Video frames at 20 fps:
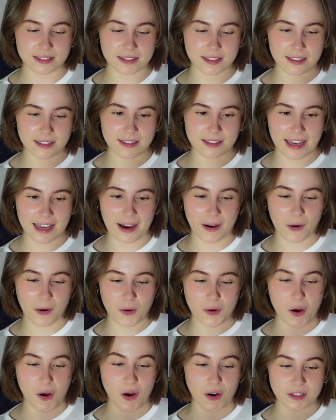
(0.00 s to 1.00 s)
at all
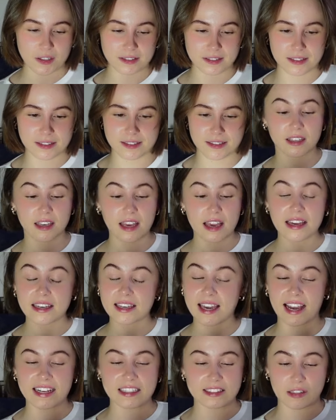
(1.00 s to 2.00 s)
costs.
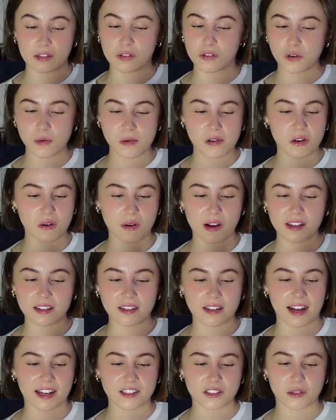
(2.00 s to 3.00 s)
Guys, no one go out to
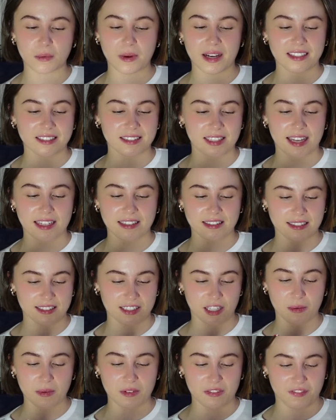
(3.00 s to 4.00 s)
Glasgow West End until we
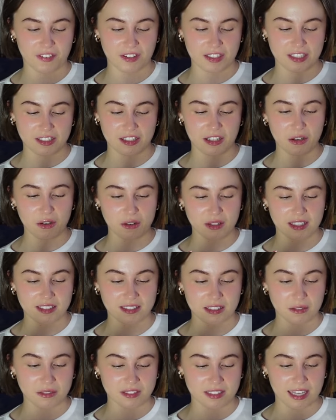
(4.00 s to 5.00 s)
figured out who this little
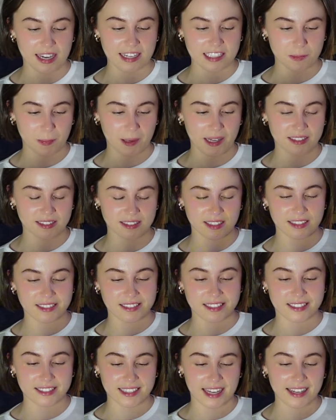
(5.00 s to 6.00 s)
sex pest is, because
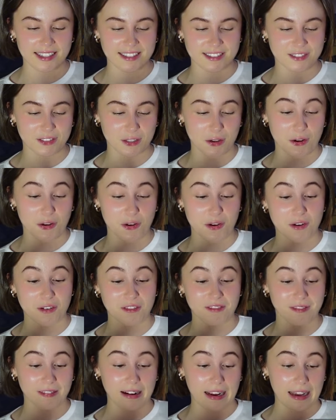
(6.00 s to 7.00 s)
that is
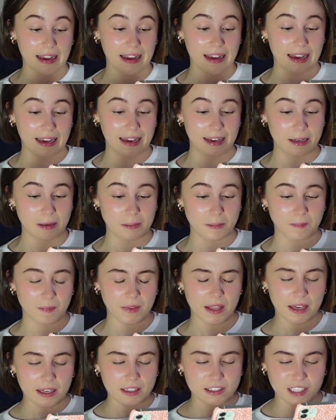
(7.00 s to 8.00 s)
grim.
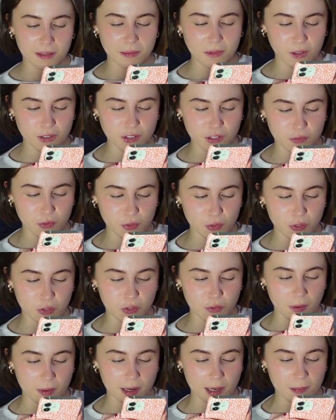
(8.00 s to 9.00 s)
Someone also wrote, you
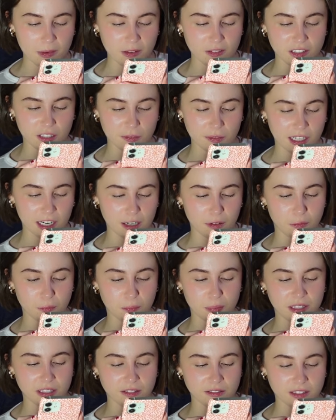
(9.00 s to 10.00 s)
remind me of someone I
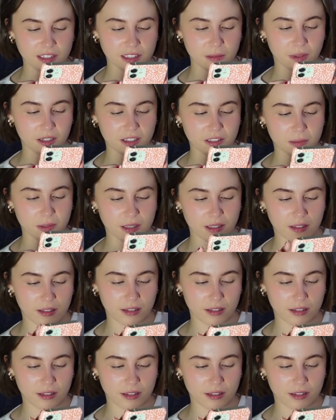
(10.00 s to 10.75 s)
previously worked with.